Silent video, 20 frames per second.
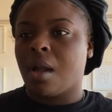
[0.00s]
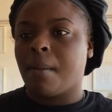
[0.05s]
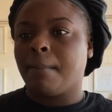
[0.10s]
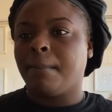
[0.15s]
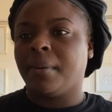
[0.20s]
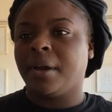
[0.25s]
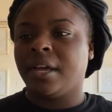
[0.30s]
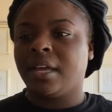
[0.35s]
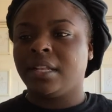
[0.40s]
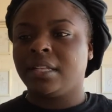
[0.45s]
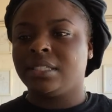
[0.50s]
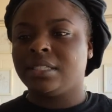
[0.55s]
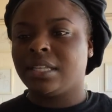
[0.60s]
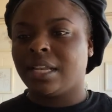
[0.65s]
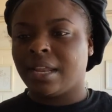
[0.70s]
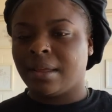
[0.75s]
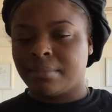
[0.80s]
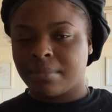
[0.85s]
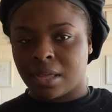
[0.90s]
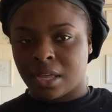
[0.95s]
but
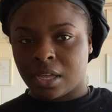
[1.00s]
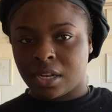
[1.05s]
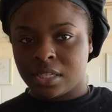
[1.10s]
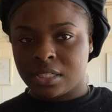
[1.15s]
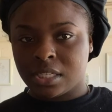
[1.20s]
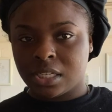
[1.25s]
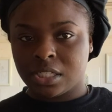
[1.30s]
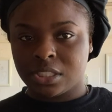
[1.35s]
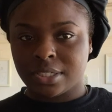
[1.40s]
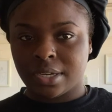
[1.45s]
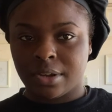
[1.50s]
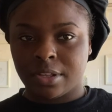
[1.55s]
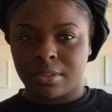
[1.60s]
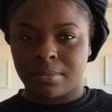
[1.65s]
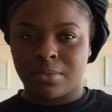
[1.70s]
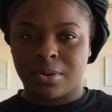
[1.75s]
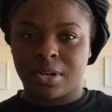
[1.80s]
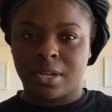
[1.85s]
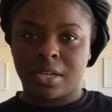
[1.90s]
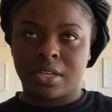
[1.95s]
today i'm not gonna take a shower in the
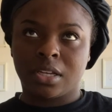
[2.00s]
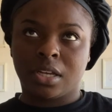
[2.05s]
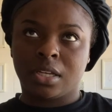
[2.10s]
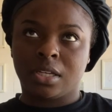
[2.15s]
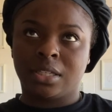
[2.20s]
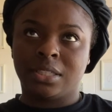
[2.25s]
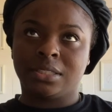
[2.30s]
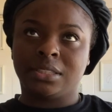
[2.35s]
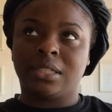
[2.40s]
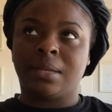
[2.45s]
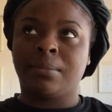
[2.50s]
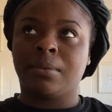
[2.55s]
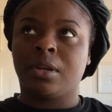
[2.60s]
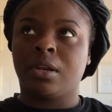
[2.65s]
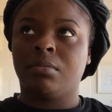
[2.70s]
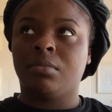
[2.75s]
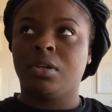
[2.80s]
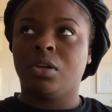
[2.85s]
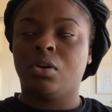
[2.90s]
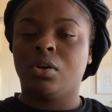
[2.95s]
morning because i'm
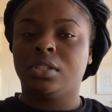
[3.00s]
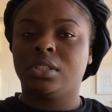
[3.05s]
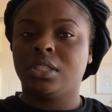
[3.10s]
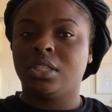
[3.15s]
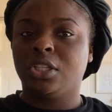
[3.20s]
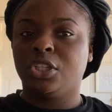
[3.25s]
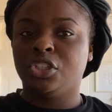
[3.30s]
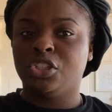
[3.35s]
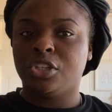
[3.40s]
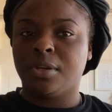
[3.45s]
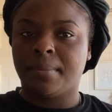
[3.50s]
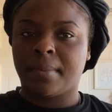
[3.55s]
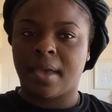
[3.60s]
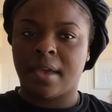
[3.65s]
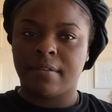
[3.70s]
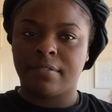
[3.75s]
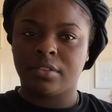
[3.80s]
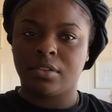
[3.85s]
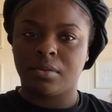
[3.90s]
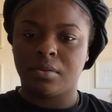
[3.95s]
gonna be going to the gym
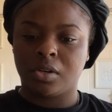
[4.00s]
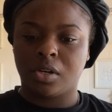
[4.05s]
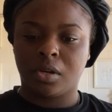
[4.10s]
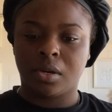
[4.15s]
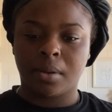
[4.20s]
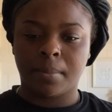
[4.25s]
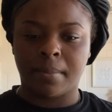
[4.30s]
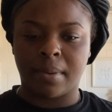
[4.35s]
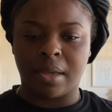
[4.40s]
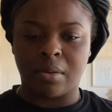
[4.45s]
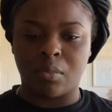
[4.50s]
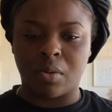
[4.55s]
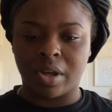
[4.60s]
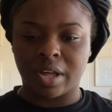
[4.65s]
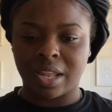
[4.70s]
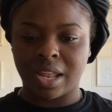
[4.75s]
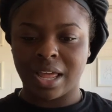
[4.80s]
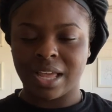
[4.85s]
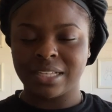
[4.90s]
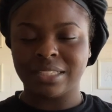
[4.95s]
after my one
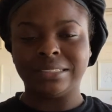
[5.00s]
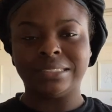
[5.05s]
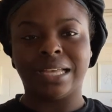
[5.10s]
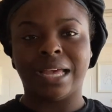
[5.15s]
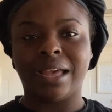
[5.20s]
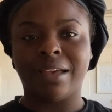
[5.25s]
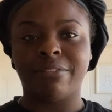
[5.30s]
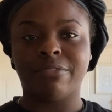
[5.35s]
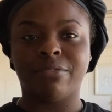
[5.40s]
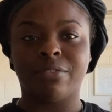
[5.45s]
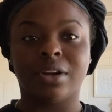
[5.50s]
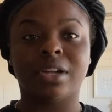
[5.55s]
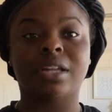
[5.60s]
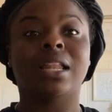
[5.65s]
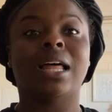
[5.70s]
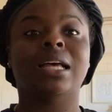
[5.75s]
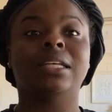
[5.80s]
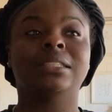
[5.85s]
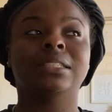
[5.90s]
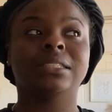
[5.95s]
class i have four
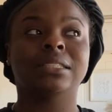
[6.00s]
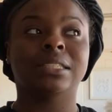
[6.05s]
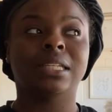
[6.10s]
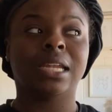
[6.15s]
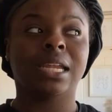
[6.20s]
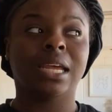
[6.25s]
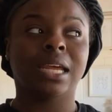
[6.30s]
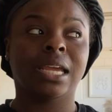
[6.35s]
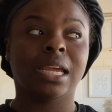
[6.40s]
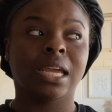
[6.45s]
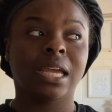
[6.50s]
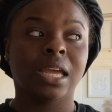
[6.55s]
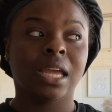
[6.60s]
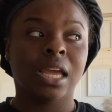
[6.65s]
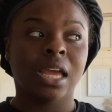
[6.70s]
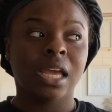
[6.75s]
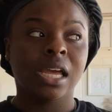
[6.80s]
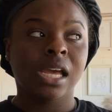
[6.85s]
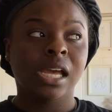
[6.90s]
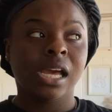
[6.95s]
classes today
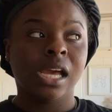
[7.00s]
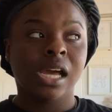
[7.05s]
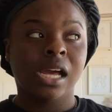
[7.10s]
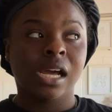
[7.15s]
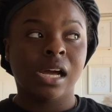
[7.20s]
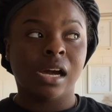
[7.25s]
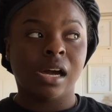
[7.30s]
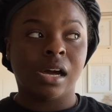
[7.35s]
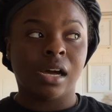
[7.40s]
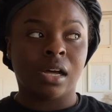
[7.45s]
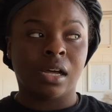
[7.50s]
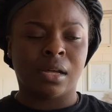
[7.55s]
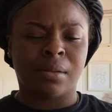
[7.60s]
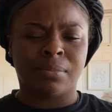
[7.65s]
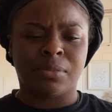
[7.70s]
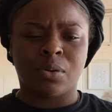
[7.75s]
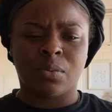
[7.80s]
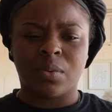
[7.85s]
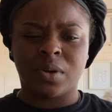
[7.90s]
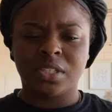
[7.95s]
um,
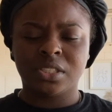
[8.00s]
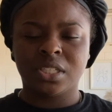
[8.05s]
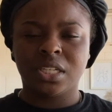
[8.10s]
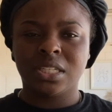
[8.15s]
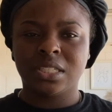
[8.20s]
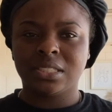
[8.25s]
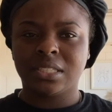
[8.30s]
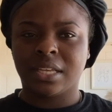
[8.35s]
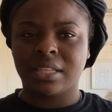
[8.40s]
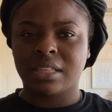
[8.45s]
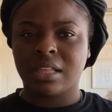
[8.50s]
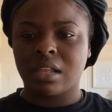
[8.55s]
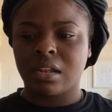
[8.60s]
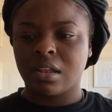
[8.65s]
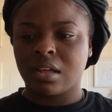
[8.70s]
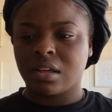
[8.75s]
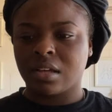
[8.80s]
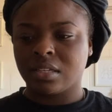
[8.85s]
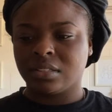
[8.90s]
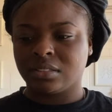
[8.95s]
the one shouldn't take that
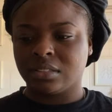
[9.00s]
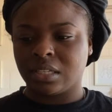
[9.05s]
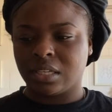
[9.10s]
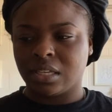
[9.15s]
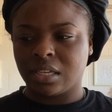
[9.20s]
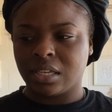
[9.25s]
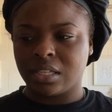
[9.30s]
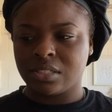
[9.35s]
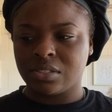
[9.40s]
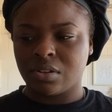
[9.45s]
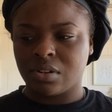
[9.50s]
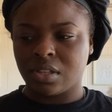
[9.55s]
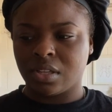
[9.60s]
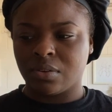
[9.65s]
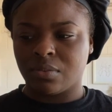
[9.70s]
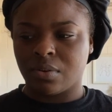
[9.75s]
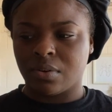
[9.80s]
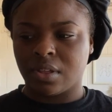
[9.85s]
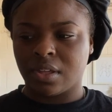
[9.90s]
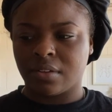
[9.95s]
long because like it's only
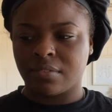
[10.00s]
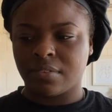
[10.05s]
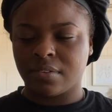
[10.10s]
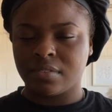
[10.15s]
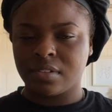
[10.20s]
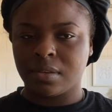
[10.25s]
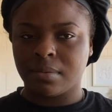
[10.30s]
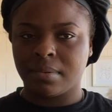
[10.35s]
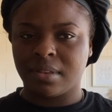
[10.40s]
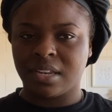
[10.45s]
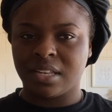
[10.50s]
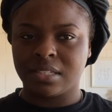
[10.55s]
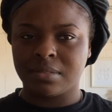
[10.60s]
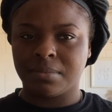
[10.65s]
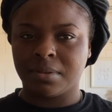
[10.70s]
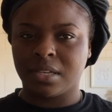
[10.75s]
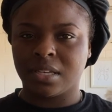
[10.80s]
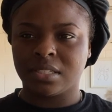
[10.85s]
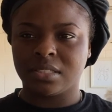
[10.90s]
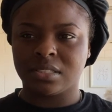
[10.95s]
about like 15 minutes
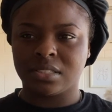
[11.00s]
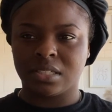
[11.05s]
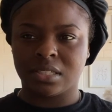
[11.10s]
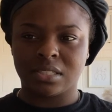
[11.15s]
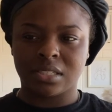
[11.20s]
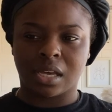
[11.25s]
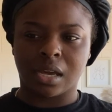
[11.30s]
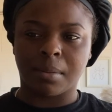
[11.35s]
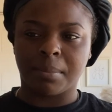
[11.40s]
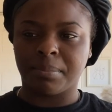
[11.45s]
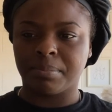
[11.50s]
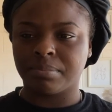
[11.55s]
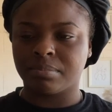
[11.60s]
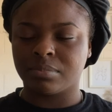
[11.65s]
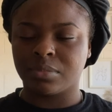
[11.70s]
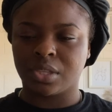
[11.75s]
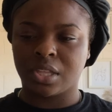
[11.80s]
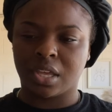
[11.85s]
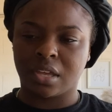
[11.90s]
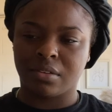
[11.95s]
because it's like a
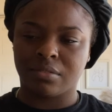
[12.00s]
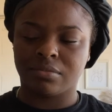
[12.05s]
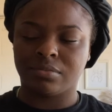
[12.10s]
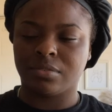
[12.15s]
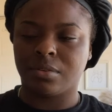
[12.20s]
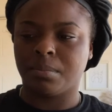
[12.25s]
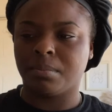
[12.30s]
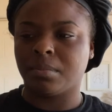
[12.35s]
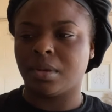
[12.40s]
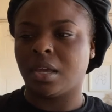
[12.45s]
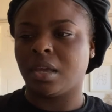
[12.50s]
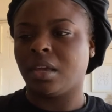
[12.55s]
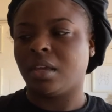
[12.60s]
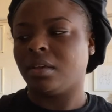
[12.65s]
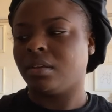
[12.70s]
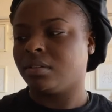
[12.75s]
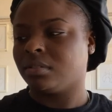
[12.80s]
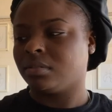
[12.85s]
thing for my